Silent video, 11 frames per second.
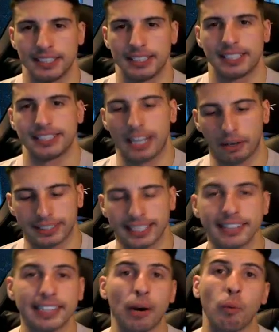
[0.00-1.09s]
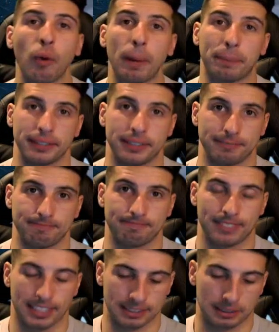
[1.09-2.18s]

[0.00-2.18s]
Now get that weapon. Because the